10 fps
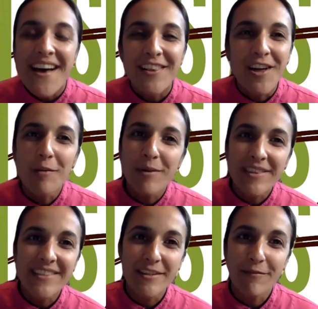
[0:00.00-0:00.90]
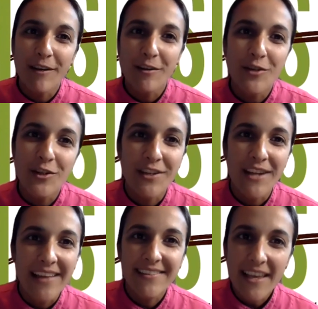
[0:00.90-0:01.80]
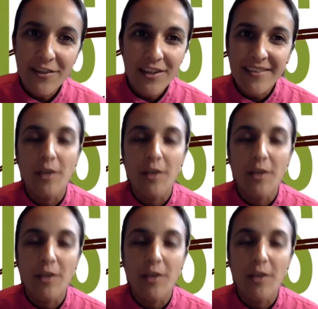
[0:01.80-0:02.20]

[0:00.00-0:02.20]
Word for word: along with these different nutrition ed sessions,